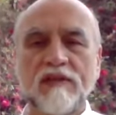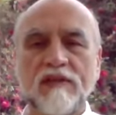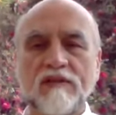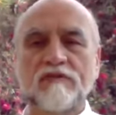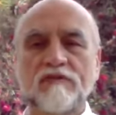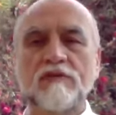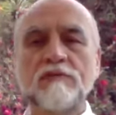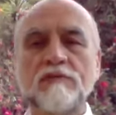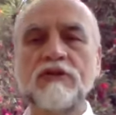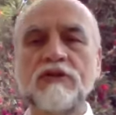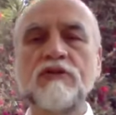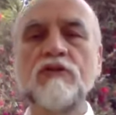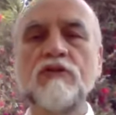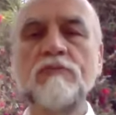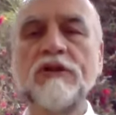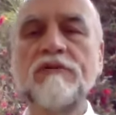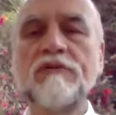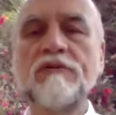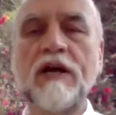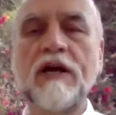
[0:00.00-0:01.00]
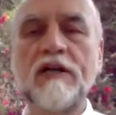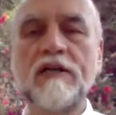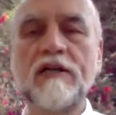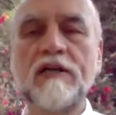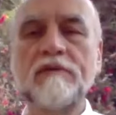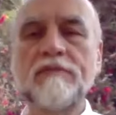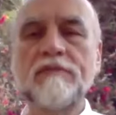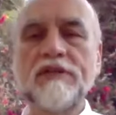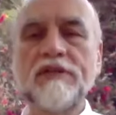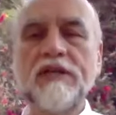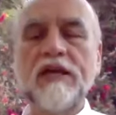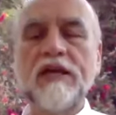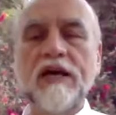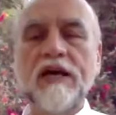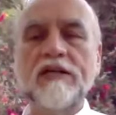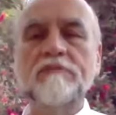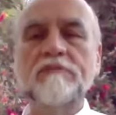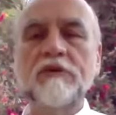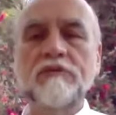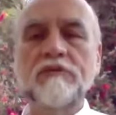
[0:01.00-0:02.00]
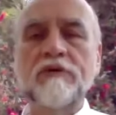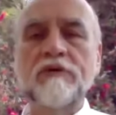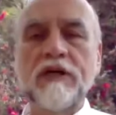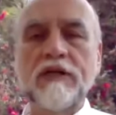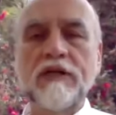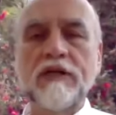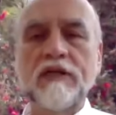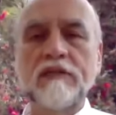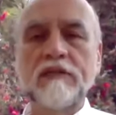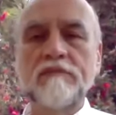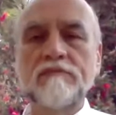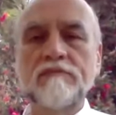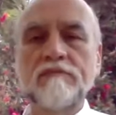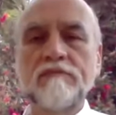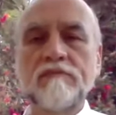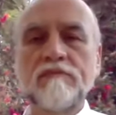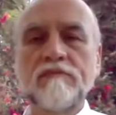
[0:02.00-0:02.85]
from the human realm and the animal realm,